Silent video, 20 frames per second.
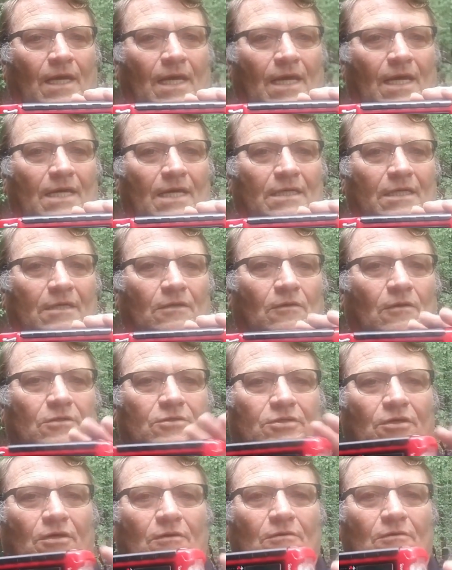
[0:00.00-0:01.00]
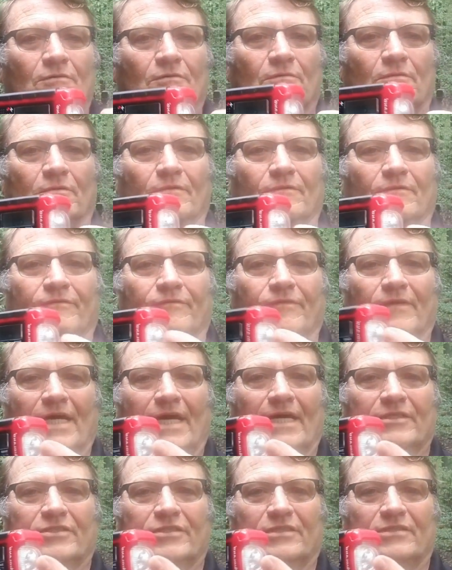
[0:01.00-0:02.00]
and it also
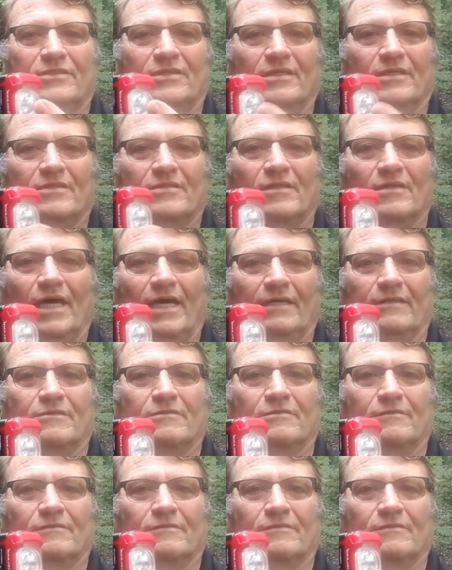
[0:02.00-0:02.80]
flashes this light.